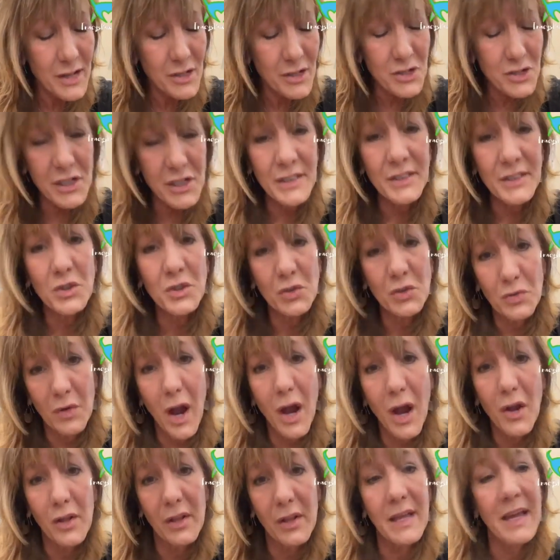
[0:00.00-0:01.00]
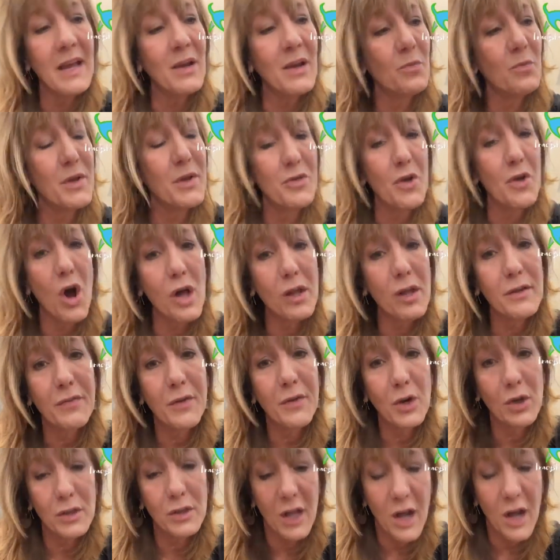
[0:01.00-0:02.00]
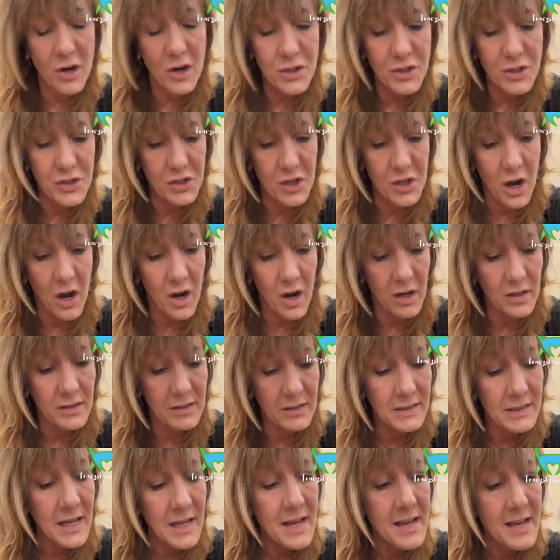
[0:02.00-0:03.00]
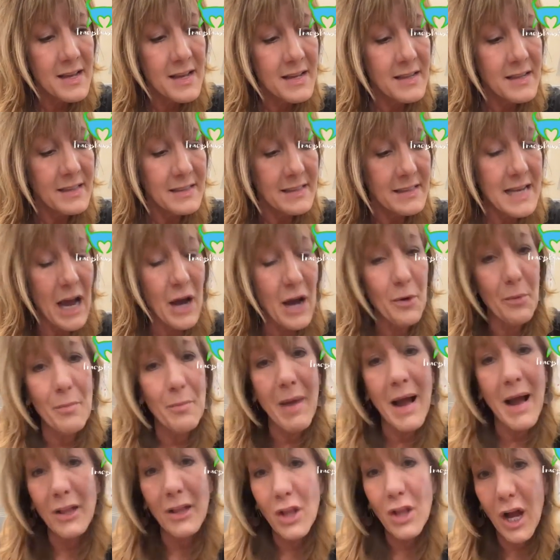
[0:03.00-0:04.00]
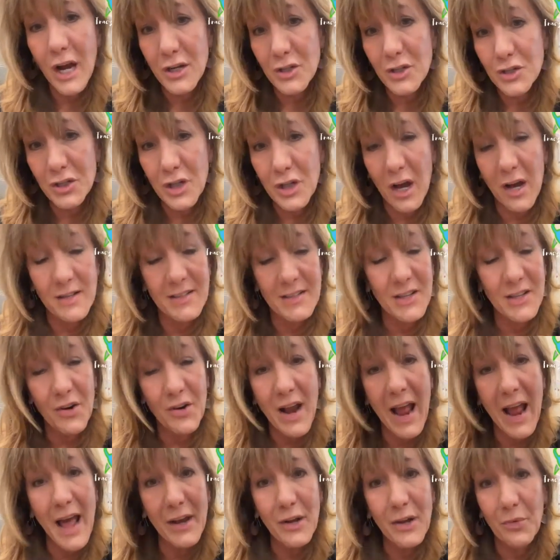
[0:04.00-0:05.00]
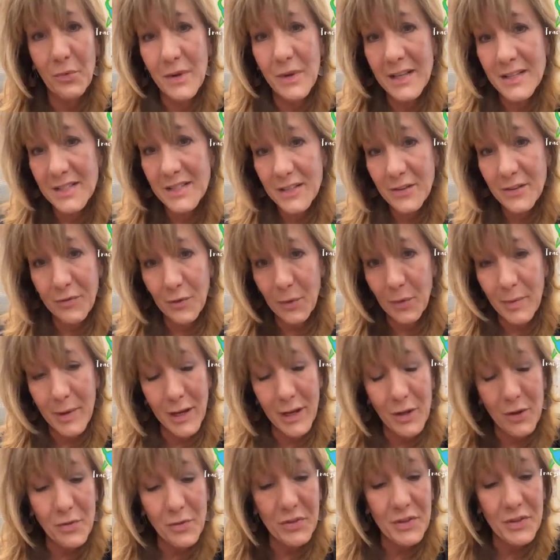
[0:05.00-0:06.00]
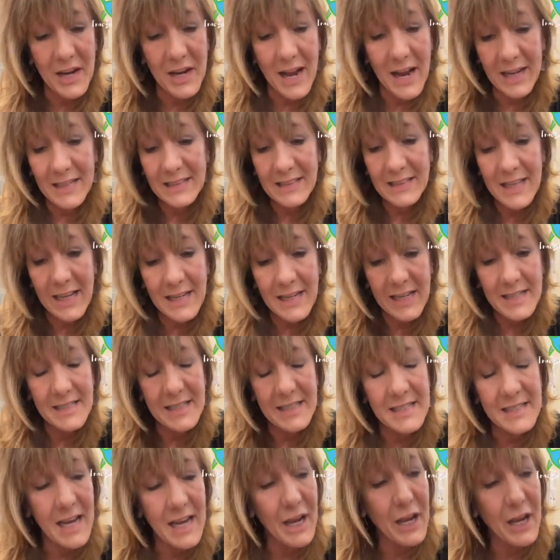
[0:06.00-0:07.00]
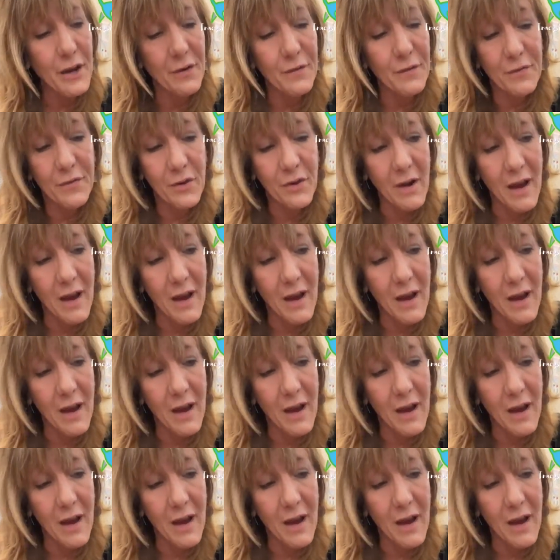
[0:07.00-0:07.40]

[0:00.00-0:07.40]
and she's struggling with all of her large dogs. Now, my large dogs are not at risk for being euthanized. They can stay here